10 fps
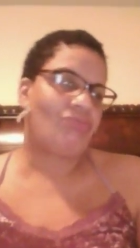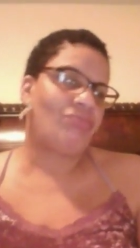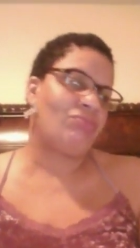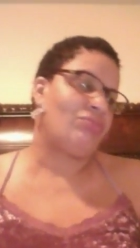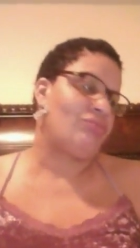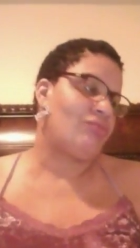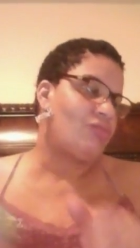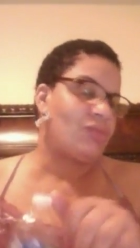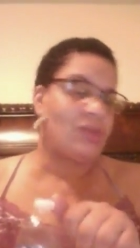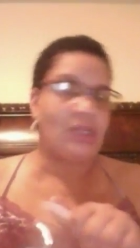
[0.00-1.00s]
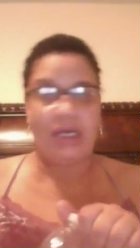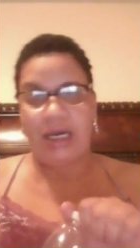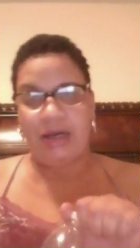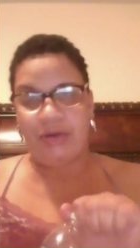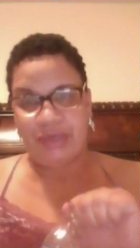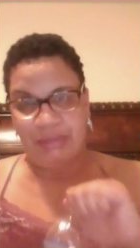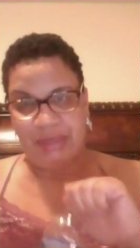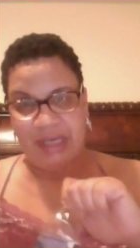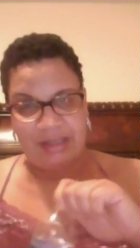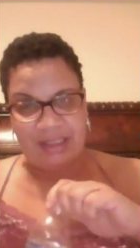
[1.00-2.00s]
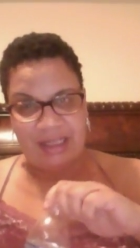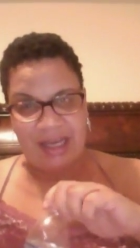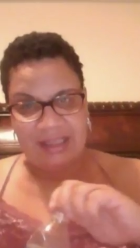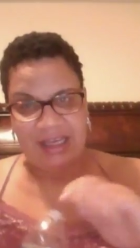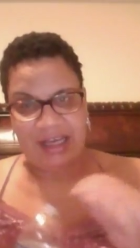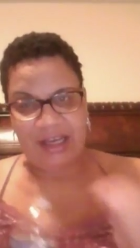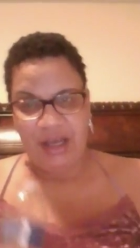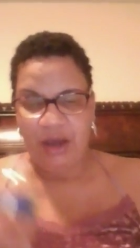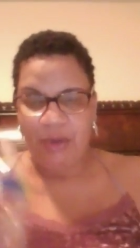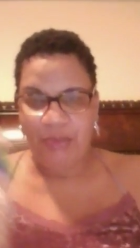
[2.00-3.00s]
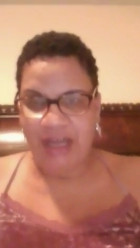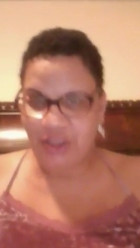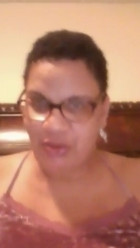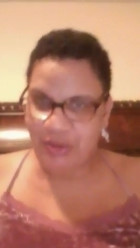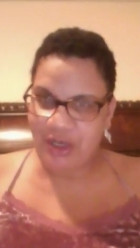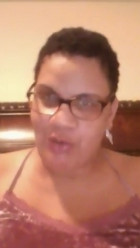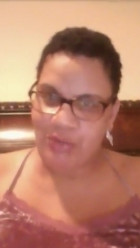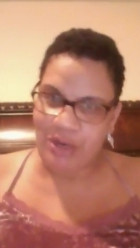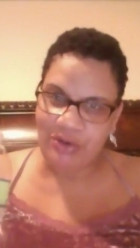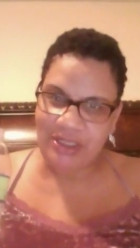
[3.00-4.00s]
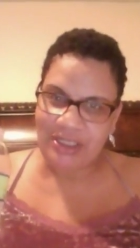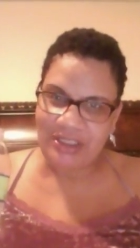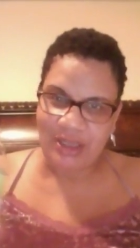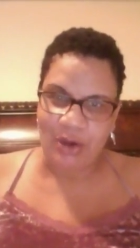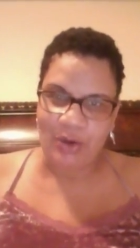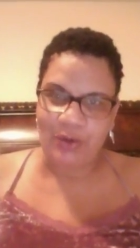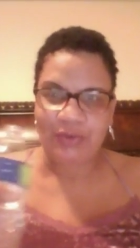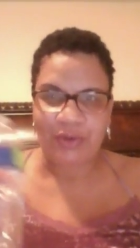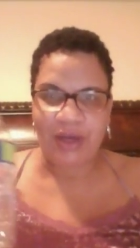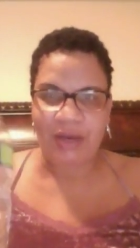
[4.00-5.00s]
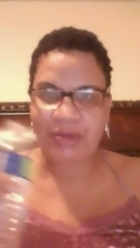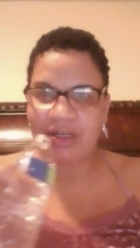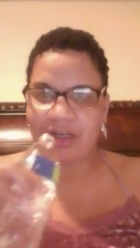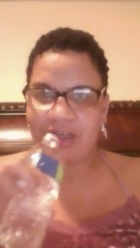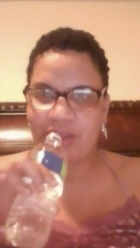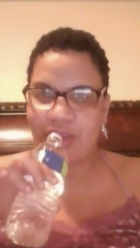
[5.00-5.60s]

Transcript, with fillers: hmm, I don't really be out there like that. But I do want to go bowling, so I'm gonna